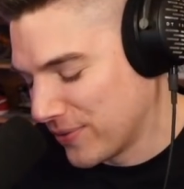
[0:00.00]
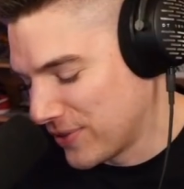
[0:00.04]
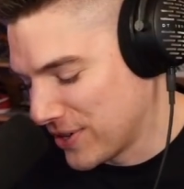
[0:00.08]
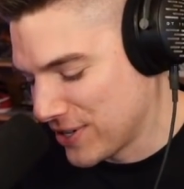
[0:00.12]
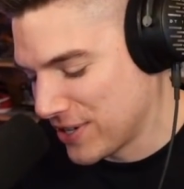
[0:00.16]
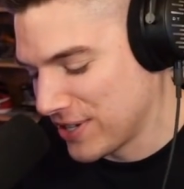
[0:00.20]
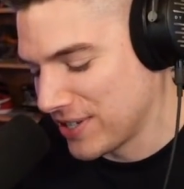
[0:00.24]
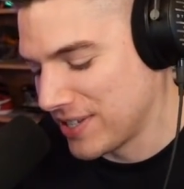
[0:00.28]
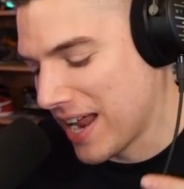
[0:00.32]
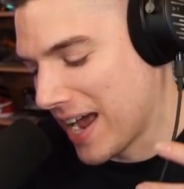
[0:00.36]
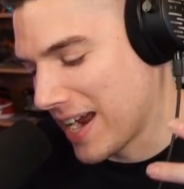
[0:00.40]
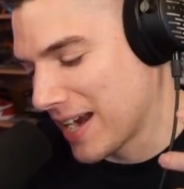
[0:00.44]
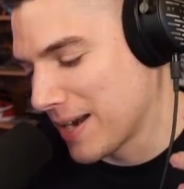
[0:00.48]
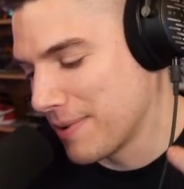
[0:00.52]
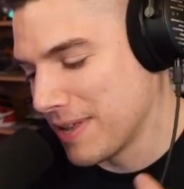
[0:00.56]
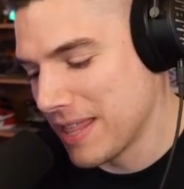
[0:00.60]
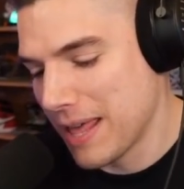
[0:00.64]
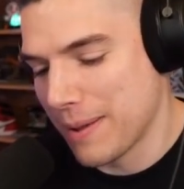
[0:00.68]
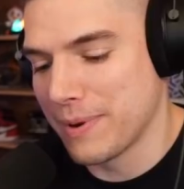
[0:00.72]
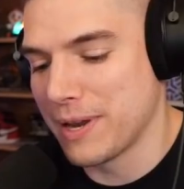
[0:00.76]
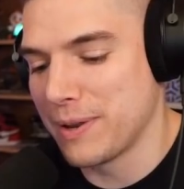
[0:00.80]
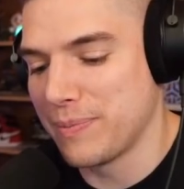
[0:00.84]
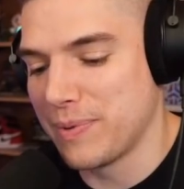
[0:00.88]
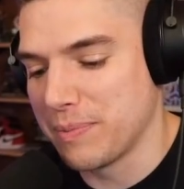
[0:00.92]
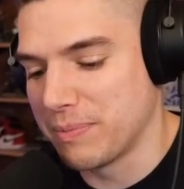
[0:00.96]
There's just not going to be
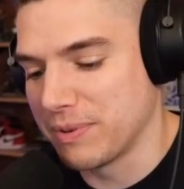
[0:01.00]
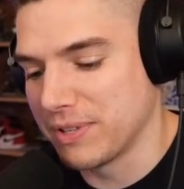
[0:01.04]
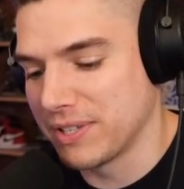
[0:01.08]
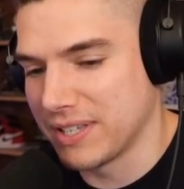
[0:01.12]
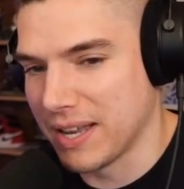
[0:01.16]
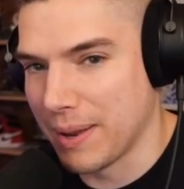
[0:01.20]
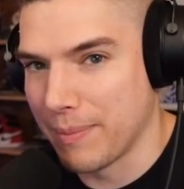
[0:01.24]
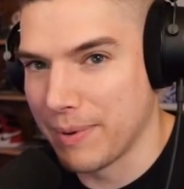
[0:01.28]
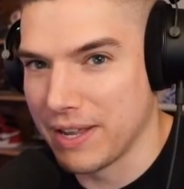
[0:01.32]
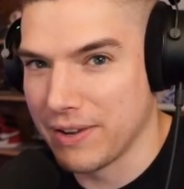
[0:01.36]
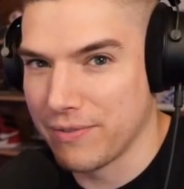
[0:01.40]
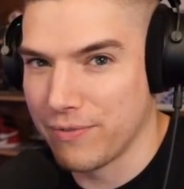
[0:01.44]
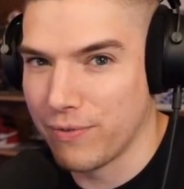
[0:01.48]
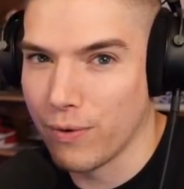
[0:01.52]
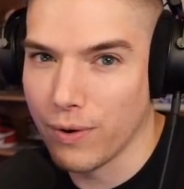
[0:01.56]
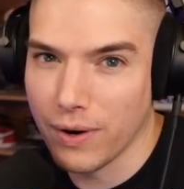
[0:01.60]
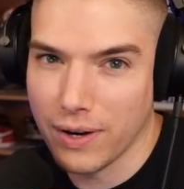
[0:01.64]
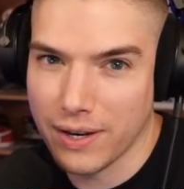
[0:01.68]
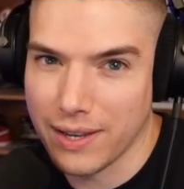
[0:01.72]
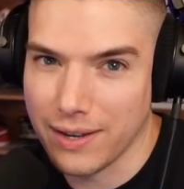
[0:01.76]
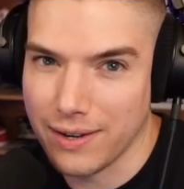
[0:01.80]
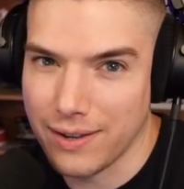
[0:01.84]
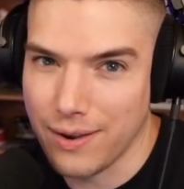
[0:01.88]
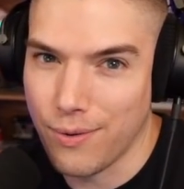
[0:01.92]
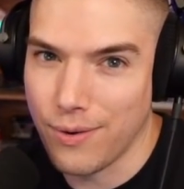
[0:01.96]
that many people summoning for
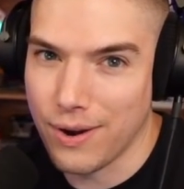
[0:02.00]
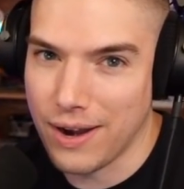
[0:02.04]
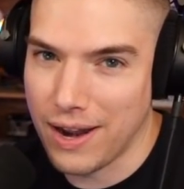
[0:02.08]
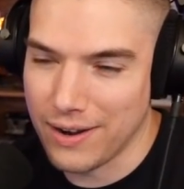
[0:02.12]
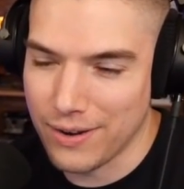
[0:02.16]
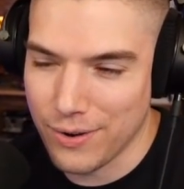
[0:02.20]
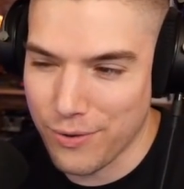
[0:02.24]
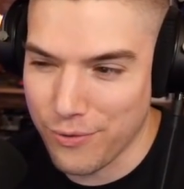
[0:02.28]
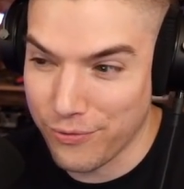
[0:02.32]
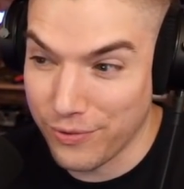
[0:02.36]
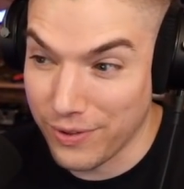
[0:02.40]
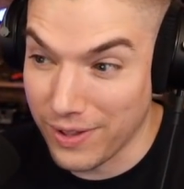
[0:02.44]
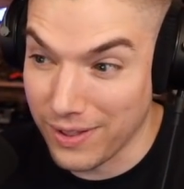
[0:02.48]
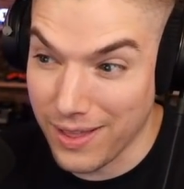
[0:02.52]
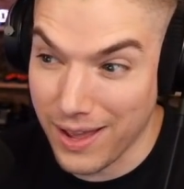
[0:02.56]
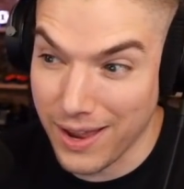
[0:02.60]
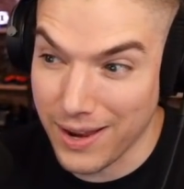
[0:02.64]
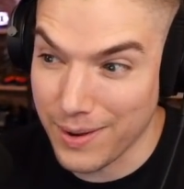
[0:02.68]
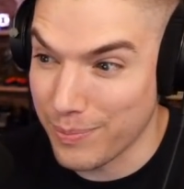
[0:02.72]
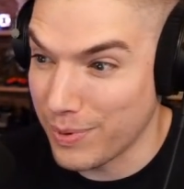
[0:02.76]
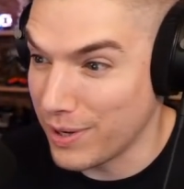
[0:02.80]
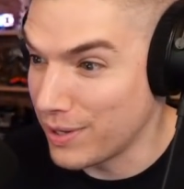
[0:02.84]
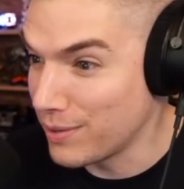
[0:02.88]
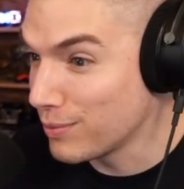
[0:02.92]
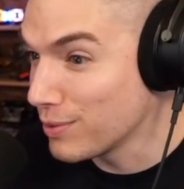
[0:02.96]
Kid Gohan, I don't feel like,
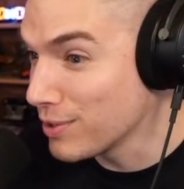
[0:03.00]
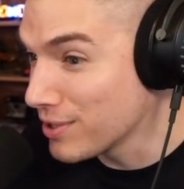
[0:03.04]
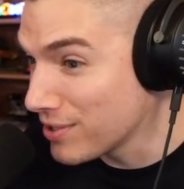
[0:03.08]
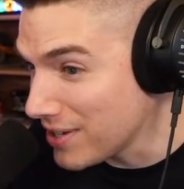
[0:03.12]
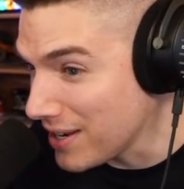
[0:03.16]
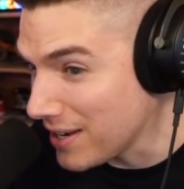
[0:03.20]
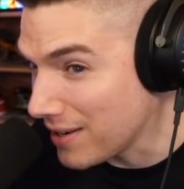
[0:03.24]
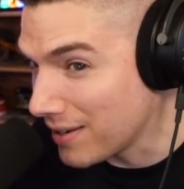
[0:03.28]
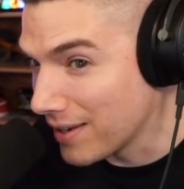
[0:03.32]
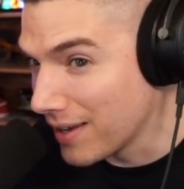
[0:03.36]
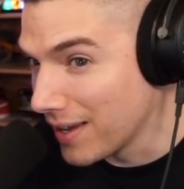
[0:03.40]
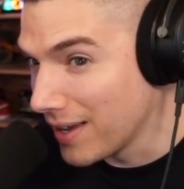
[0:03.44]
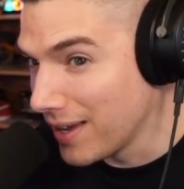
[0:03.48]
but we'll see.